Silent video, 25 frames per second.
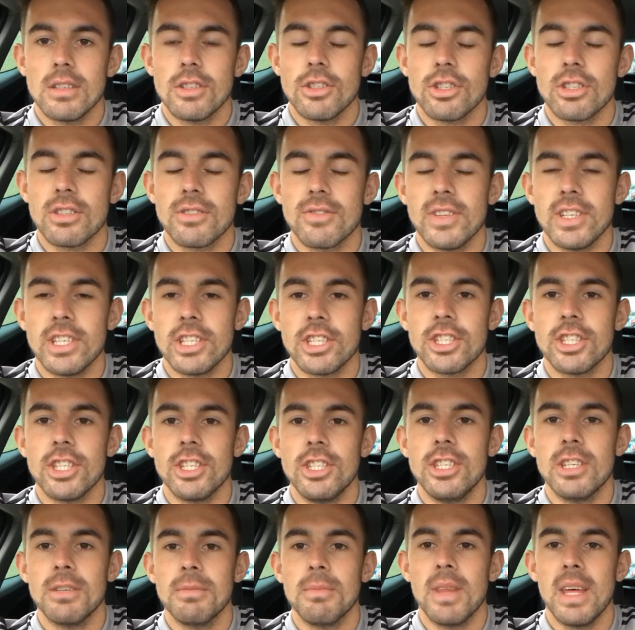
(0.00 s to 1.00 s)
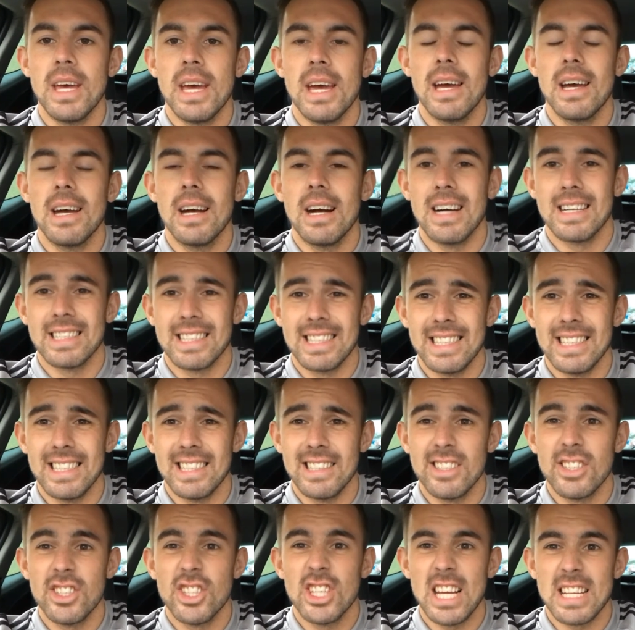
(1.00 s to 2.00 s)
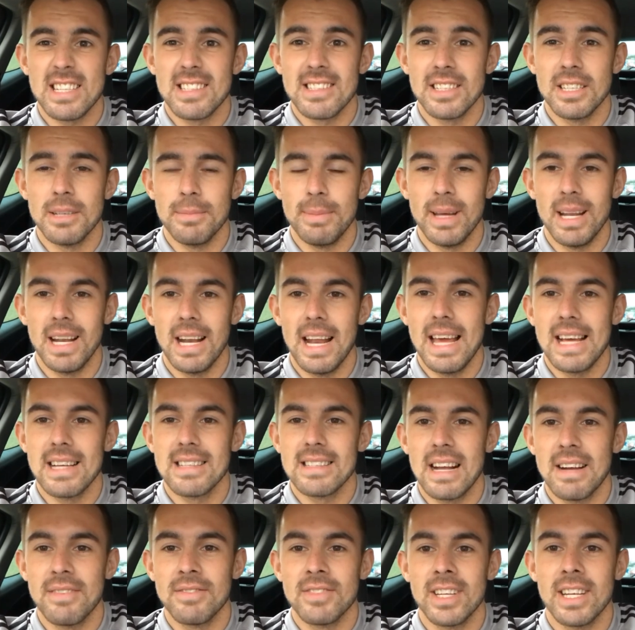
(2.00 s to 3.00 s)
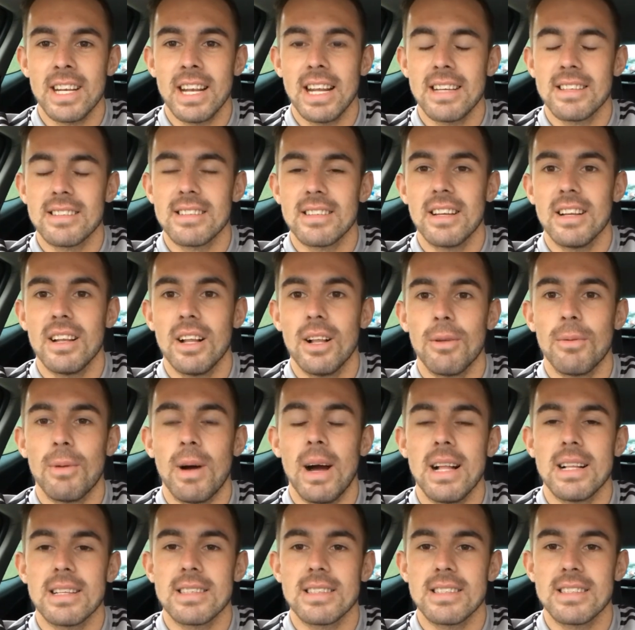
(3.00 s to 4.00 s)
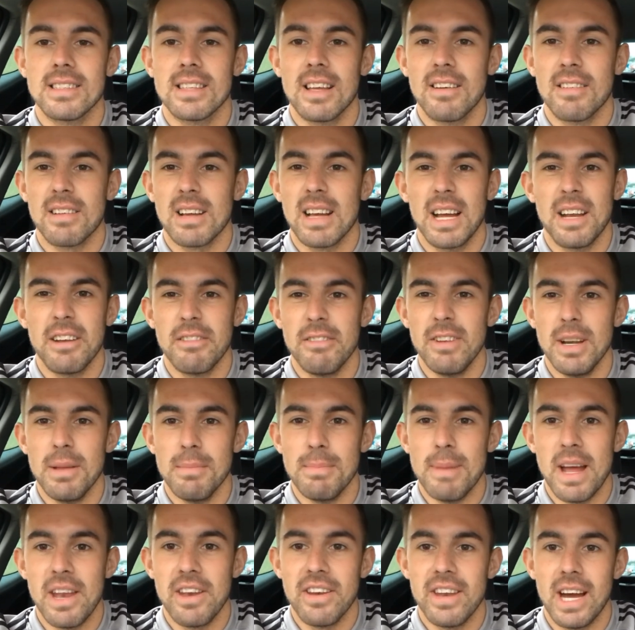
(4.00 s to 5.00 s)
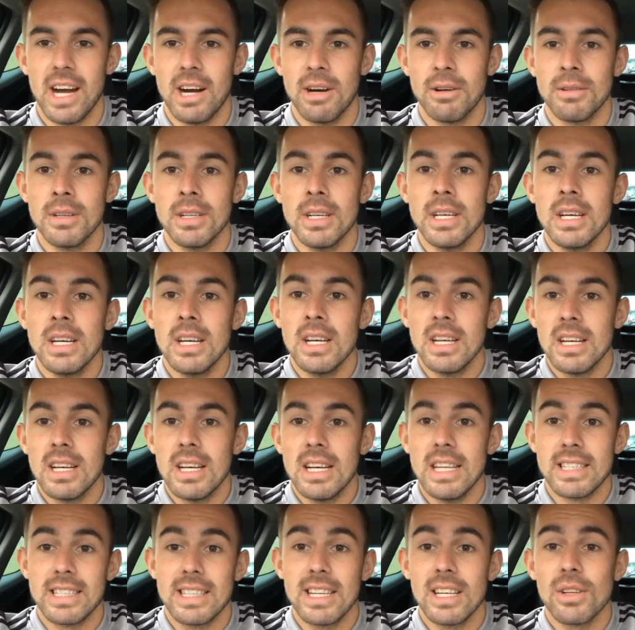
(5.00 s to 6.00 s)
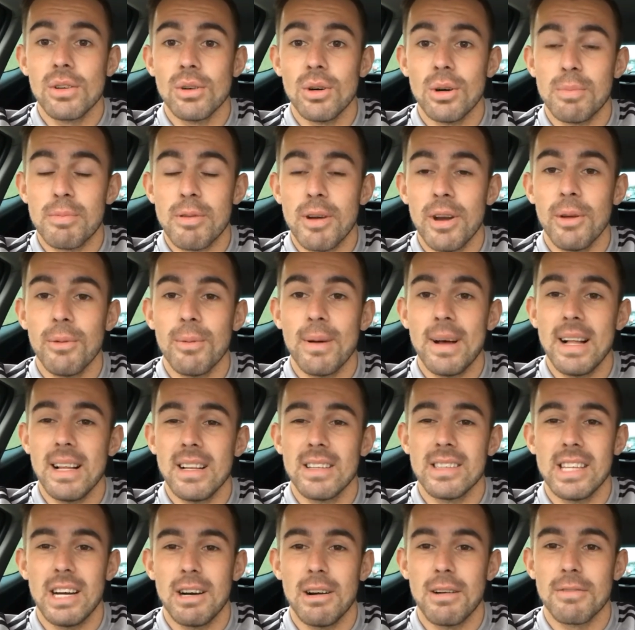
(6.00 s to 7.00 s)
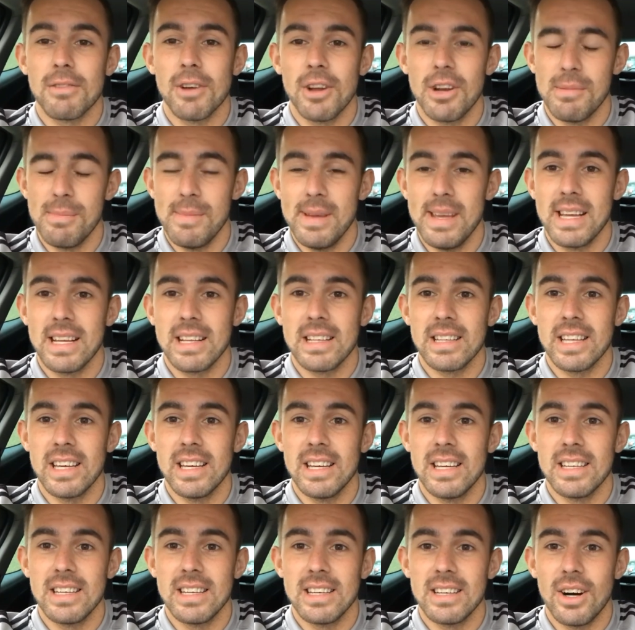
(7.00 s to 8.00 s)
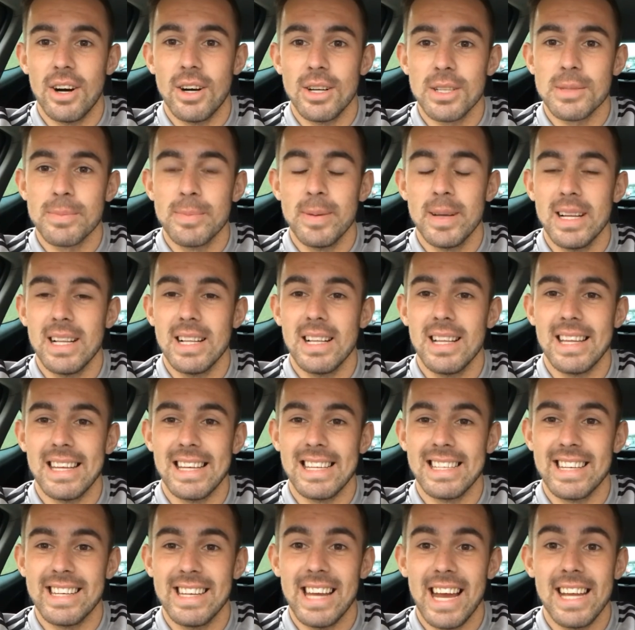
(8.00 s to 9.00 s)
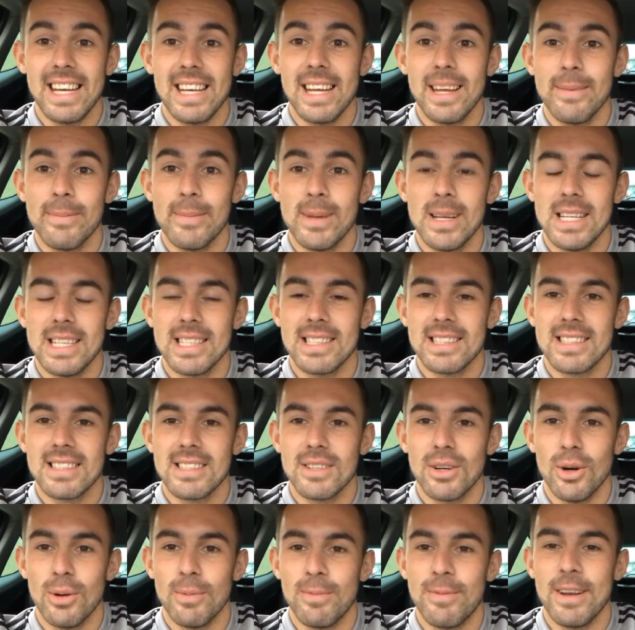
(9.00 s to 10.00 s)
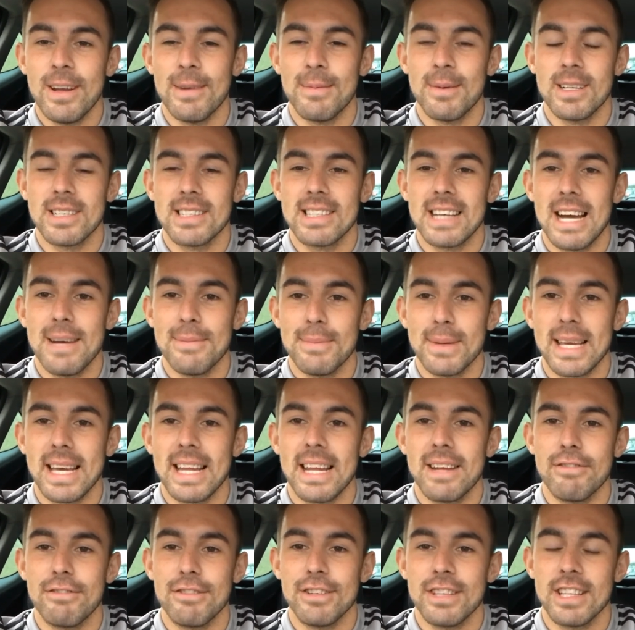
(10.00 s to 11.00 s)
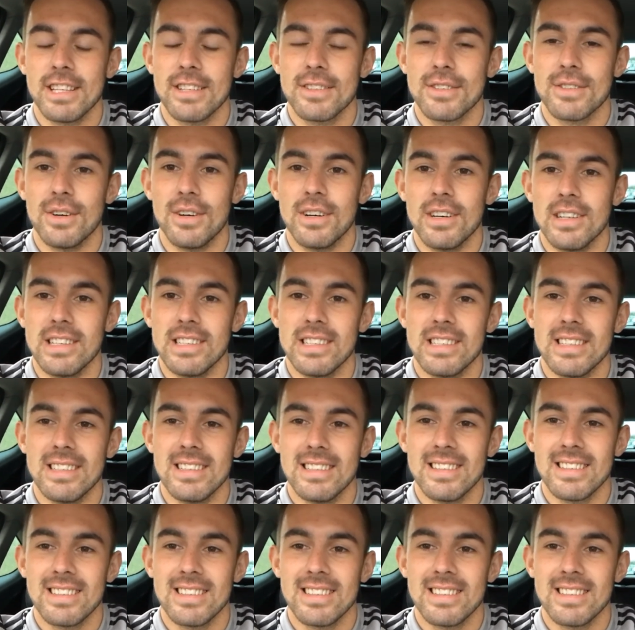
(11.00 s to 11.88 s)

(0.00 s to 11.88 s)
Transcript: Just finished the gym there. I did chest and a bit legs. I haven't did legs in a little while since I can't really bend down. It did go pretty well. Now I've got to make the hospital in 19 minutes. Hopefully I'm on time and get everything sorted.